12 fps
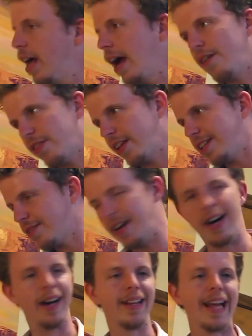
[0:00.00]
Everything's
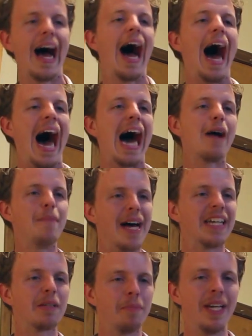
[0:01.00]
fine. I'm
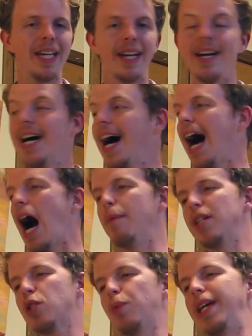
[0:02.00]
SP.
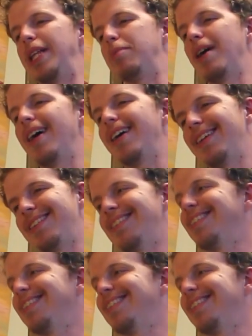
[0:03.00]
I'm a sweetie pie.